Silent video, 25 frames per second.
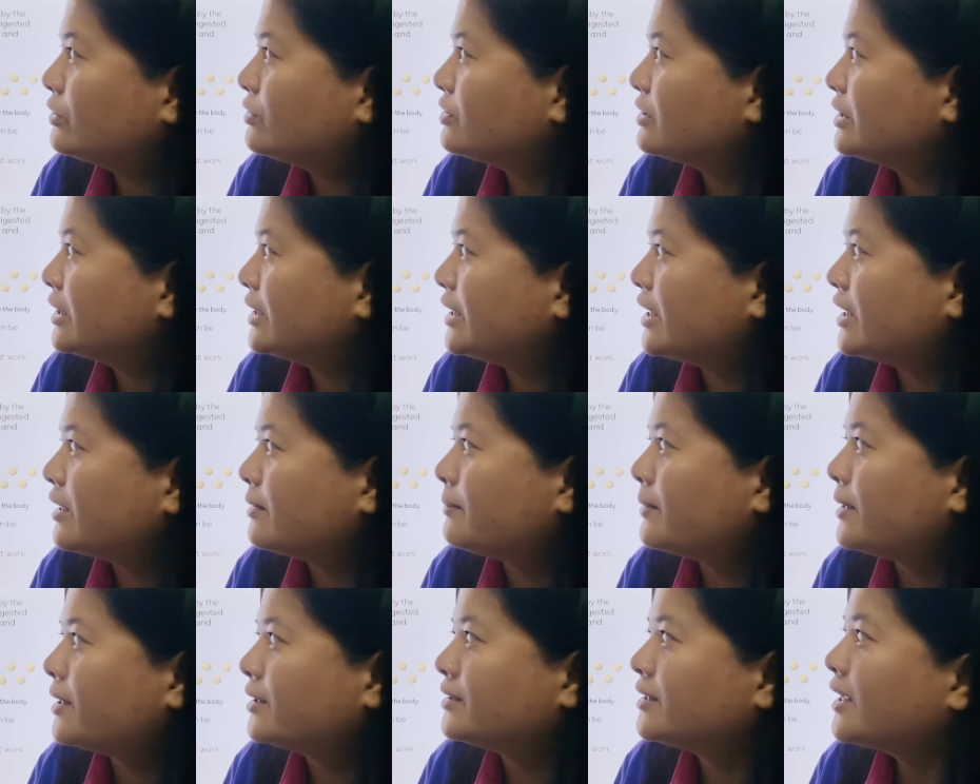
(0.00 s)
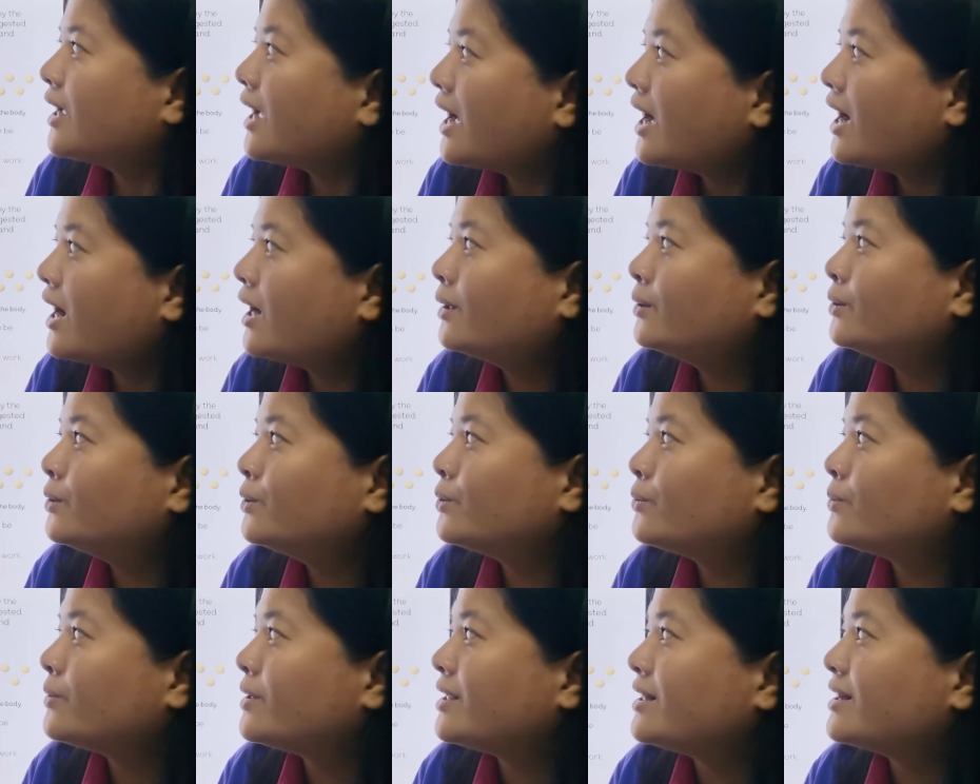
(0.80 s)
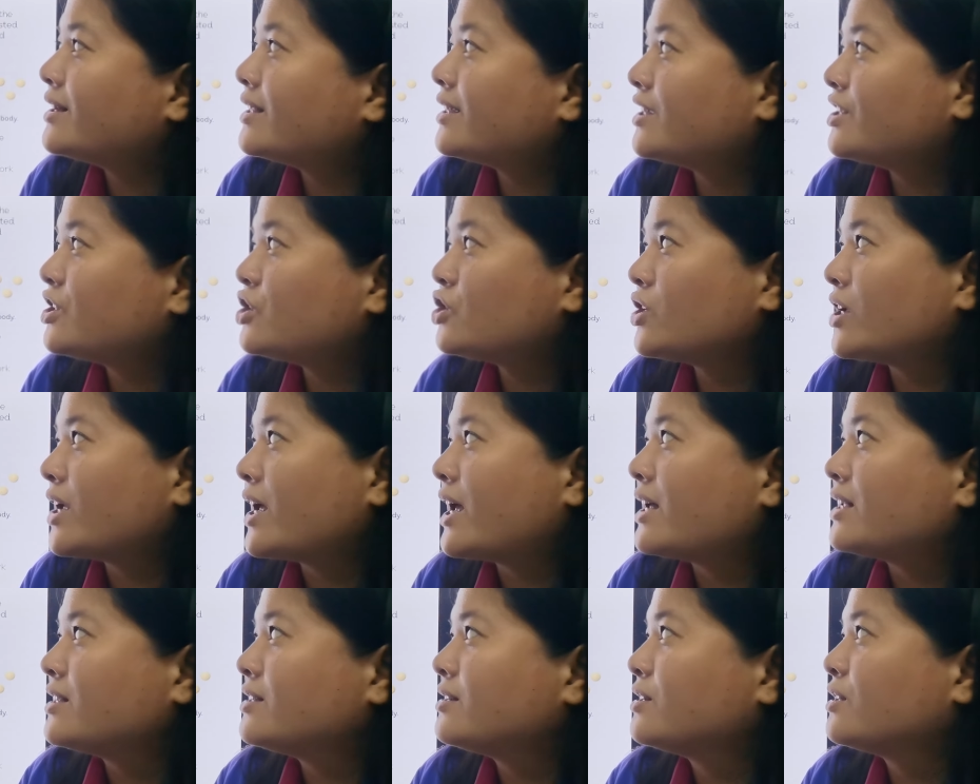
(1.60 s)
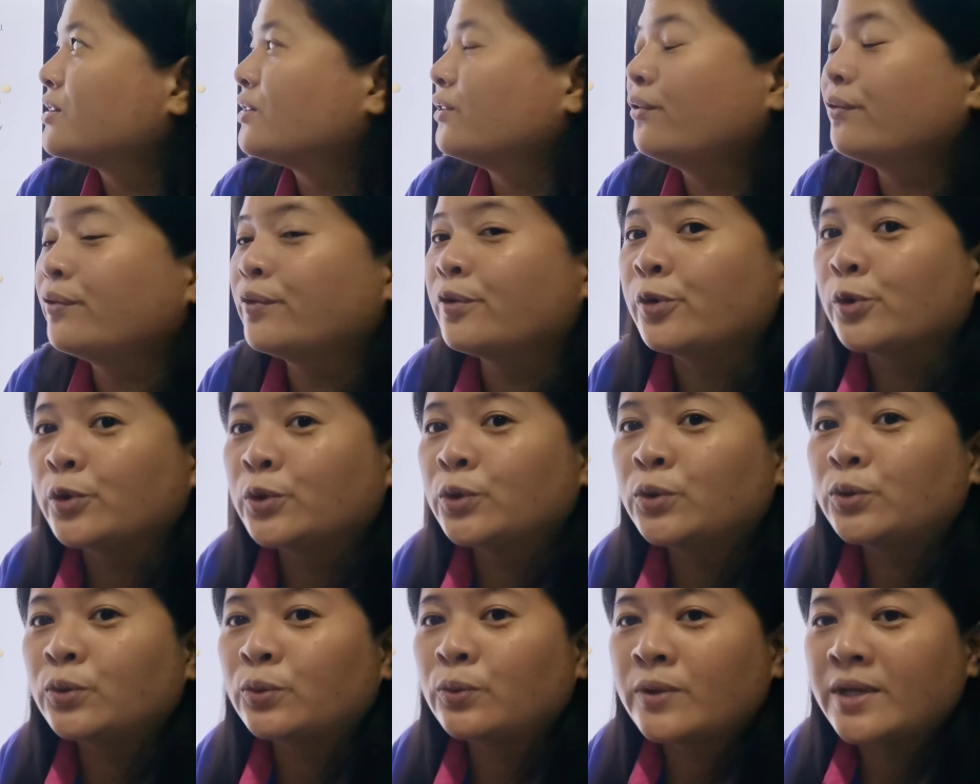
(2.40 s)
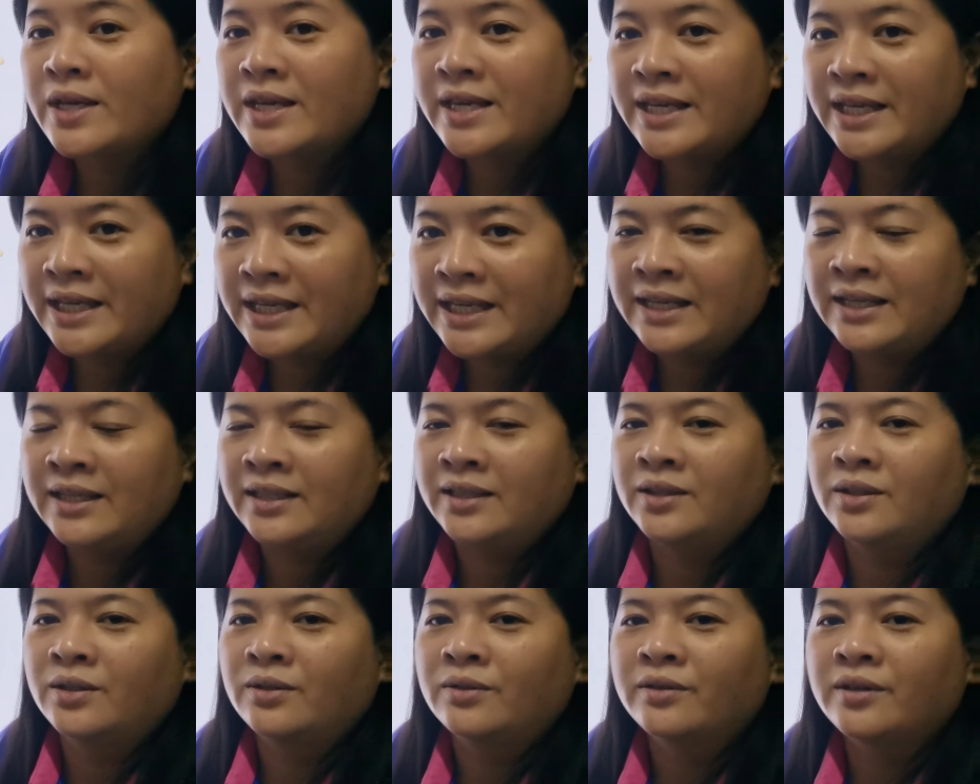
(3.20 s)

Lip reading: to study about how do we digest the food we eat.